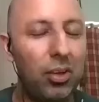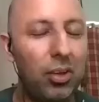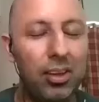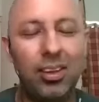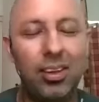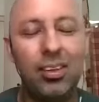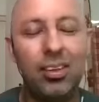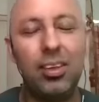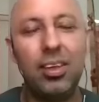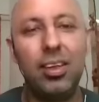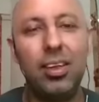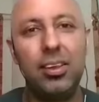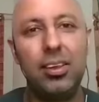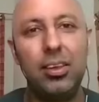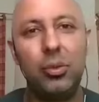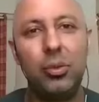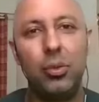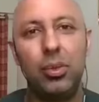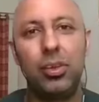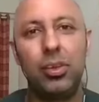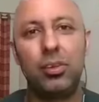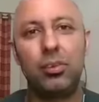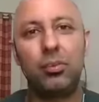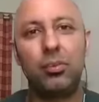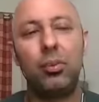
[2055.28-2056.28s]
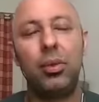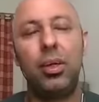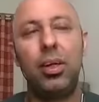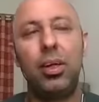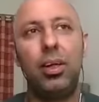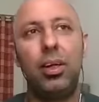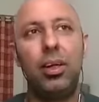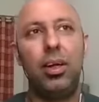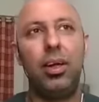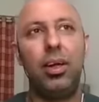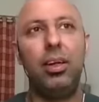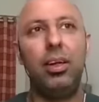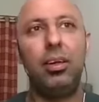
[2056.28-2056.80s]
think this was
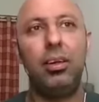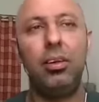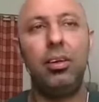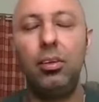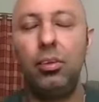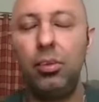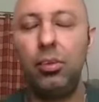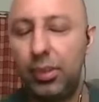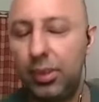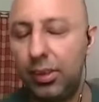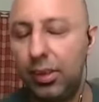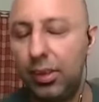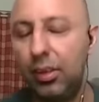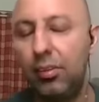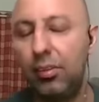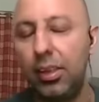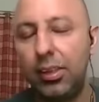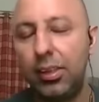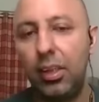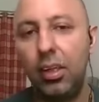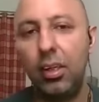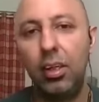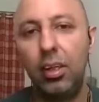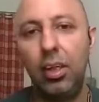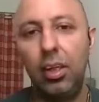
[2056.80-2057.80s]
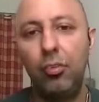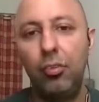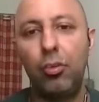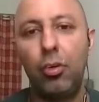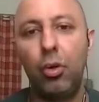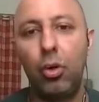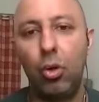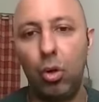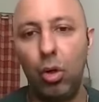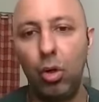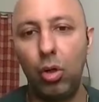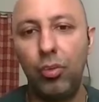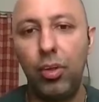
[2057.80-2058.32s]
and served as learning for
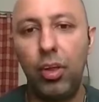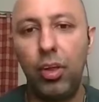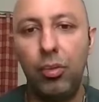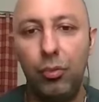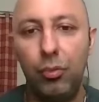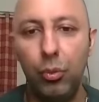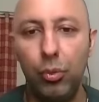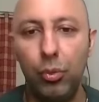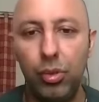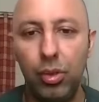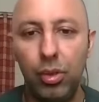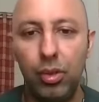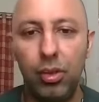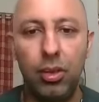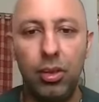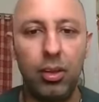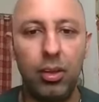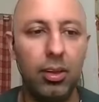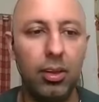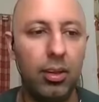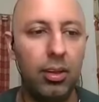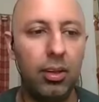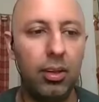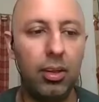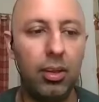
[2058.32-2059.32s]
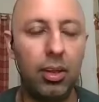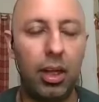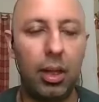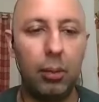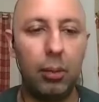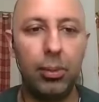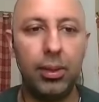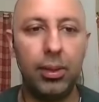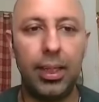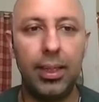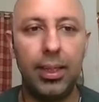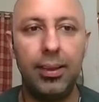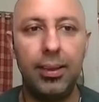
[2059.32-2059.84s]
a lot of our future
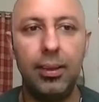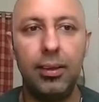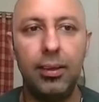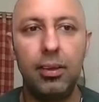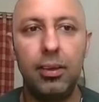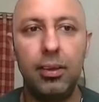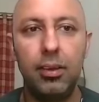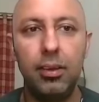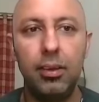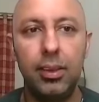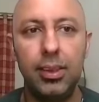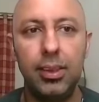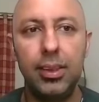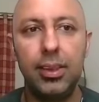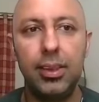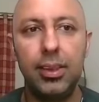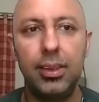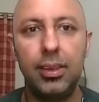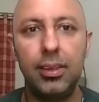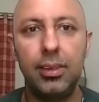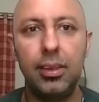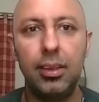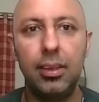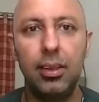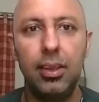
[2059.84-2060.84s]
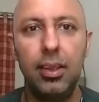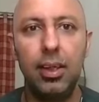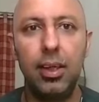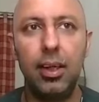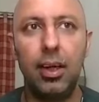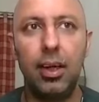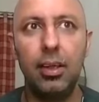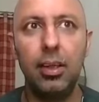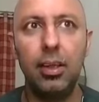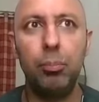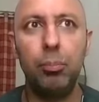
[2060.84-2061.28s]
campaign. I think this is the other